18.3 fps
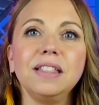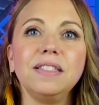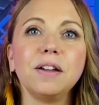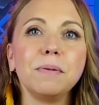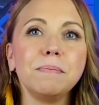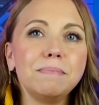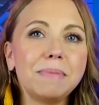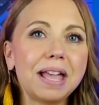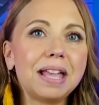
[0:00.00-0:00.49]

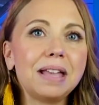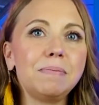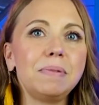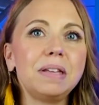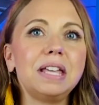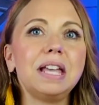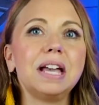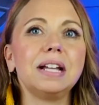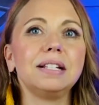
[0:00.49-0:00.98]
There may
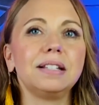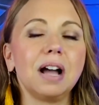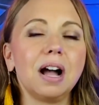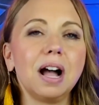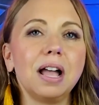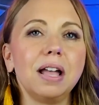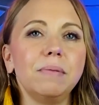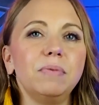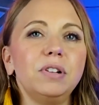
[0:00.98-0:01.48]
be a
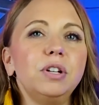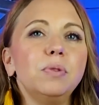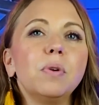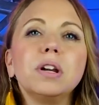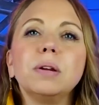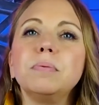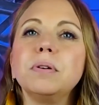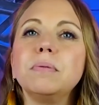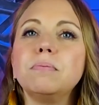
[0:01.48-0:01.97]
time when you
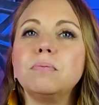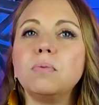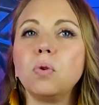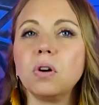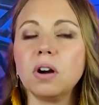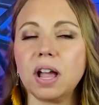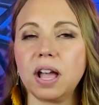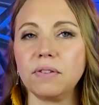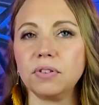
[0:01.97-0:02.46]
want to put
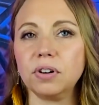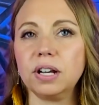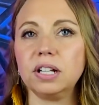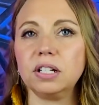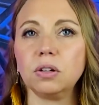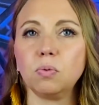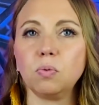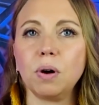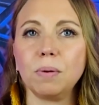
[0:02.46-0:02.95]
more effort
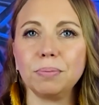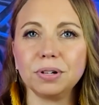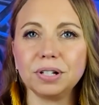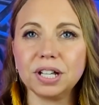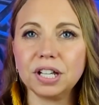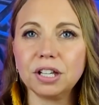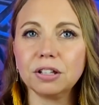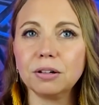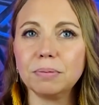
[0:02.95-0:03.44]
into one
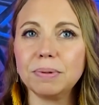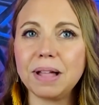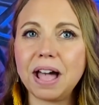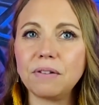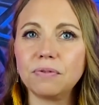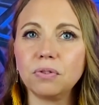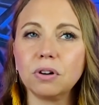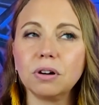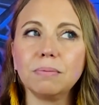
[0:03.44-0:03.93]
particular
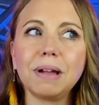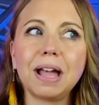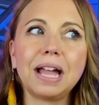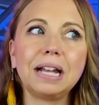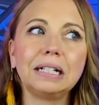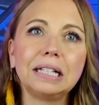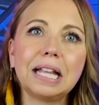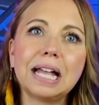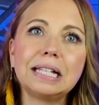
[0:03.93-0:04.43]
platform
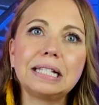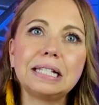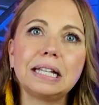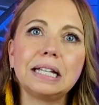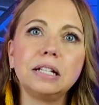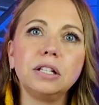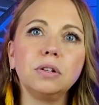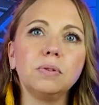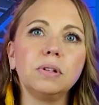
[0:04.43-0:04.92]
and less
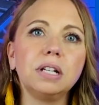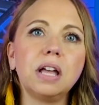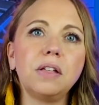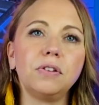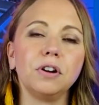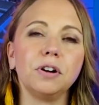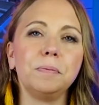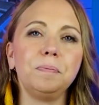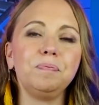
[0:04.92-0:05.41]
into
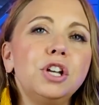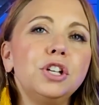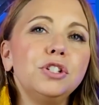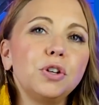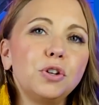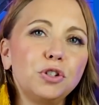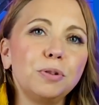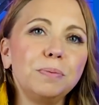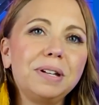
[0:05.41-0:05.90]
another.
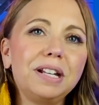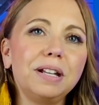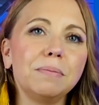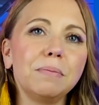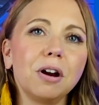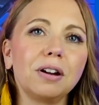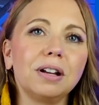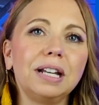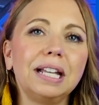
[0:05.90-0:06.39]
Social
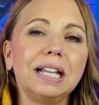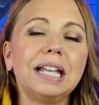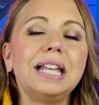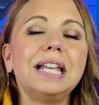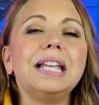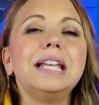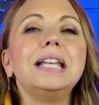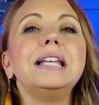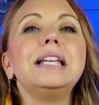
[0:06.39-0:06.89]
media marketing
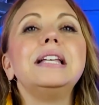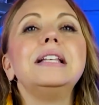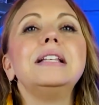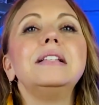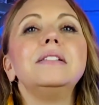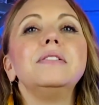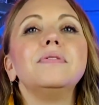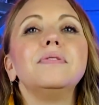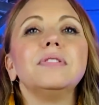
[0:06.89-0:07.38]

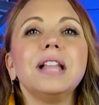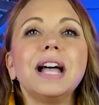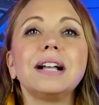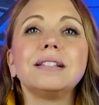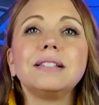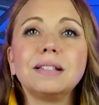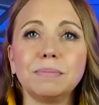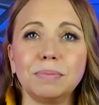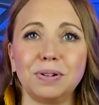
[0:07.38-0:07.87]
is
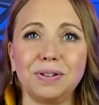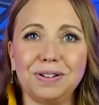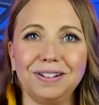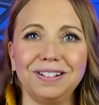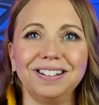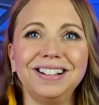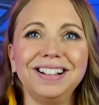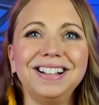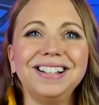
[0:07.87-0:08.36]

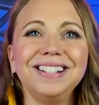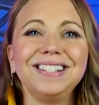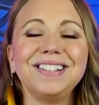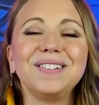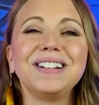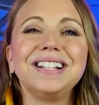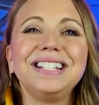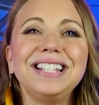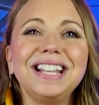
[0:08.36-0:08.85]
flexible,
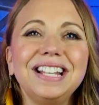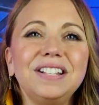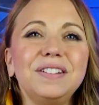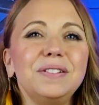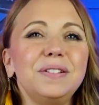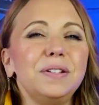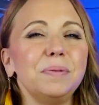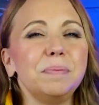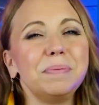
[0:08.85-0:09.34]
so
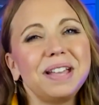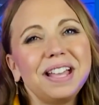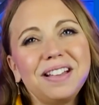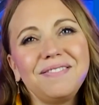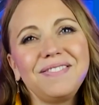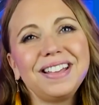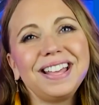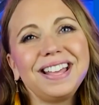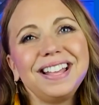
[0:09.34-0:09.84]
continue to
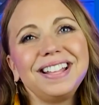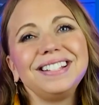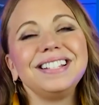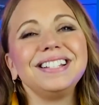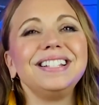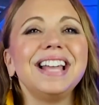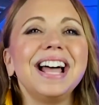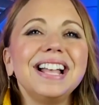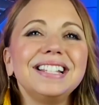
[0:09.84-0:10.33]
pivot,
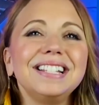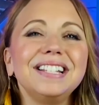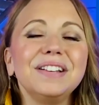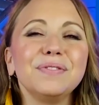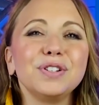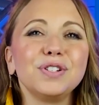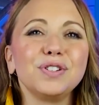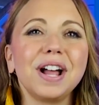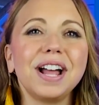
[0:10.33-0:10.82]
to test
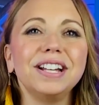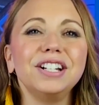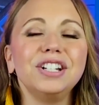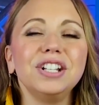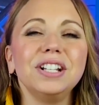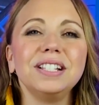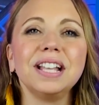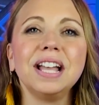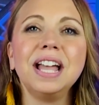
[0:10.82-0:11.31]
different
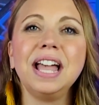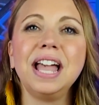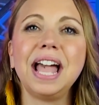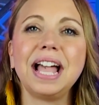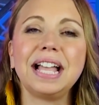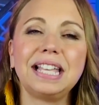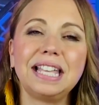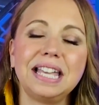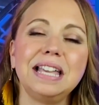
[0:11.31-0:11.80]
strategies,
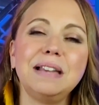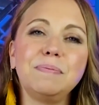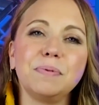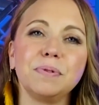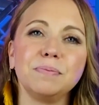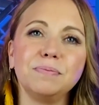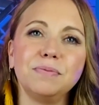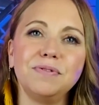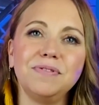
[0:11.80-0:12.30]
and keep
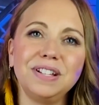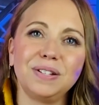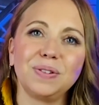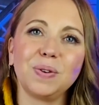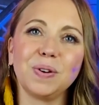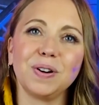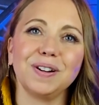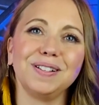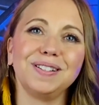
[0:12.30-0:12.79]
moving
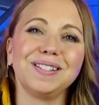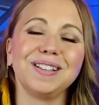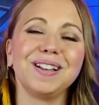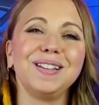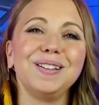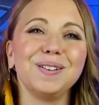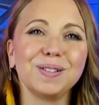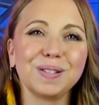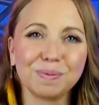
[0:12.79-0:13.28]
towards
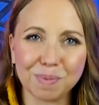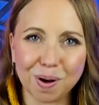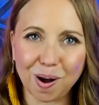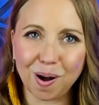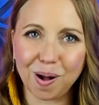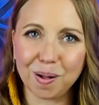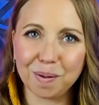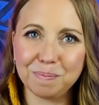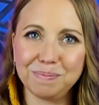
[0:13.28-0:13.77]
your
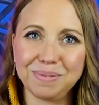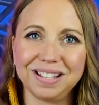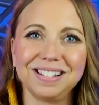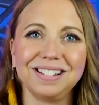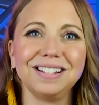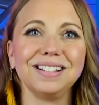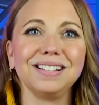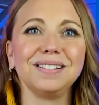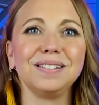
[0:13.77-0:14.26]
small
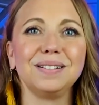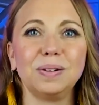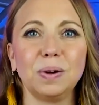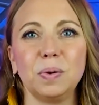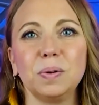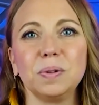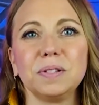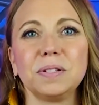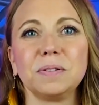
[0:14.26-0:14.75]
business
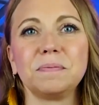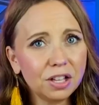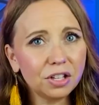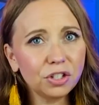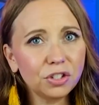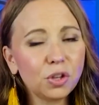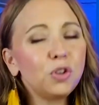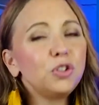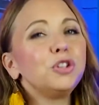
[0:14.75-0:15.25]
goals.
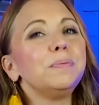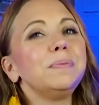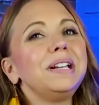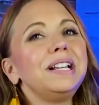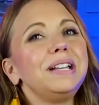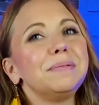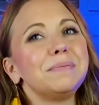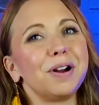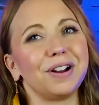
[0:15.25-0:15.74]
Social
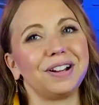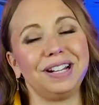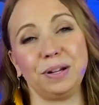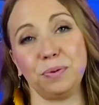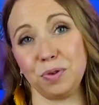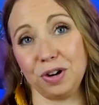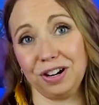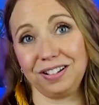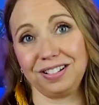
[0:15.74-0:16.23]
media
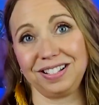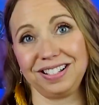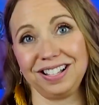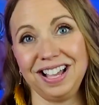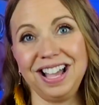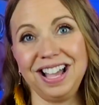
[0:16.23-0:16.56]
marketing works.